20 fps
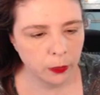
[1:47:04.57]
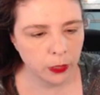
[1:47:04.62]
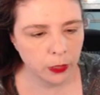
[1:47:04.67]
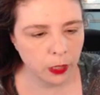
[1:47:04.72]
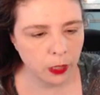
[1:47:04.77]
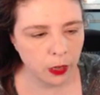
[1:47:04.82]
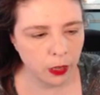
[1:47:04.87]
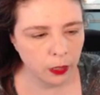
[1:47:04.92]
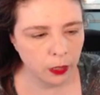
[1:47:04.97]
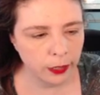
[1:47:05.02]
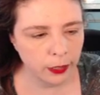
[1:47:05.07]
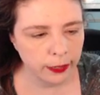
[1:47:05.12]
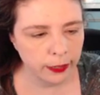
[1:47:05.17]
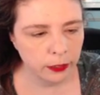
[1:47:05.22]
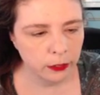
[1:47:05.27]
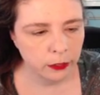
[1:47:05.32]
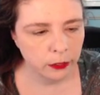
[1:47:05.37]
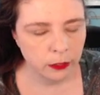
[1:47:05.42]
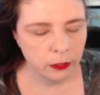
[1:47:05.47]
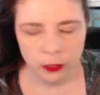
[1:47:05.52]
gonna call it.
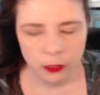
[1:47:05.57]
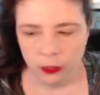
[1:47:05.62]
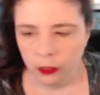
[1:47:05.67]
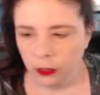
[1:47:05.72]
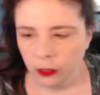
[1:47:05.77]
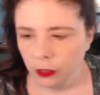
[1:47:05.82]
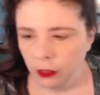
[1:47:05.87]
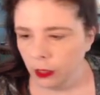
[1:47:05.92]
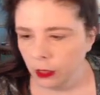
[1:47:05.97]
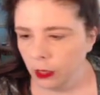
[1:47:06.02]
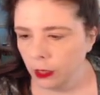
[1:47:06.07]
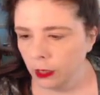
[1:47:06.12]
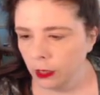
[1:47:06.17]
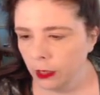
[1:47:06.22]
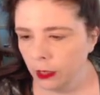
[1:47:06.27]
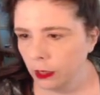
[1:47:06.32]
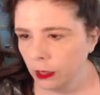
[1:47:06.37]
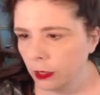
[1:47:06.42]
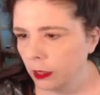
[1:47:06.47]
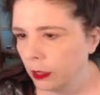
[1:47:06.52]

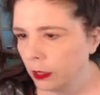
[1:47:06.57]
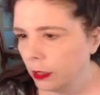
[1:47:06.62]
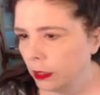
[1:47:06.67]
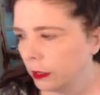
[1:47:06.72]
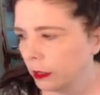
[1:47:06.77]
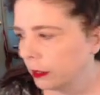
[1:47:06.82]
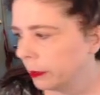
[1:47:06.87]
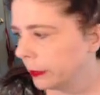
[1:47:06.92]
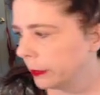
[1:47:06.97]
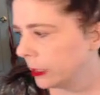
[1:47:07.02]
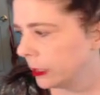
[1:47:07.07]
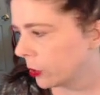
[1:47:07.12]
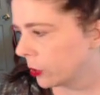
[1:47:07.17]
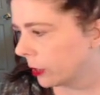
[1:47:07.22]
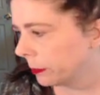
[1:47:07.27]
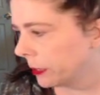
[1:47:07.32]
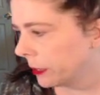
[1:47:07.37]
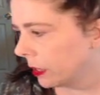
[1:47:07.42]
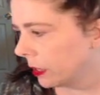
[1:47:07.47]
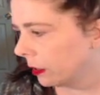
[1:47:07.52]
Uh, let me
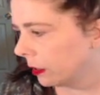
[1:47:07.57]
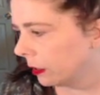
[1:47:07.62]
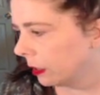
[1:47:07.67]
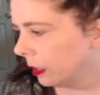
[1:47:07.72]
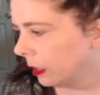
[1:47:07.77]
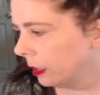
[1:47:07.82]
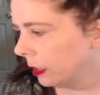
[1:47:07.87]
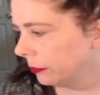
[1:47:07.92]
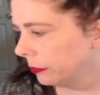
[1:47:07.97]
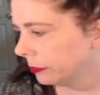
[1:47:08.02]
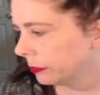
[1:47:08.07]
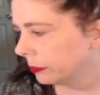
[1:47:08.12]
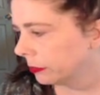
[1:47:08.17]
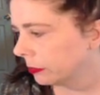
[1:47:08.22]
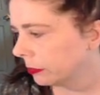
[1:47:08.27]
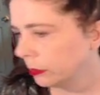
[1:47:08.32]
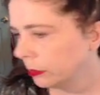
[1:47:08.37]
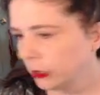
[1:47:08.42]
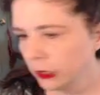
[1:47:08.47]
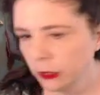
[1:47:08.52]
drop y'all off
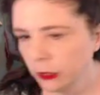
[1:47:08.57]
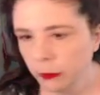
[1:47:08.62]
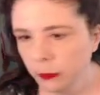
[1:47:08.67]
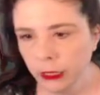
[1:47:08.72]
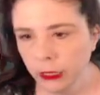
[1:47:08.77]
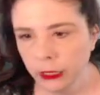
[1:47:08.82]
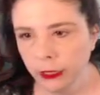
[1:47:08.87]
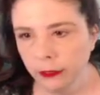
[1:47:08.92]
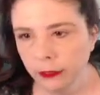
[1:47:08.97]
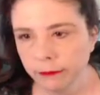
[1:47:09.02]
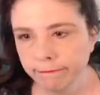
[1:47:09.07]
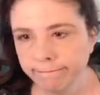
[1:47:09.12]
with somebody.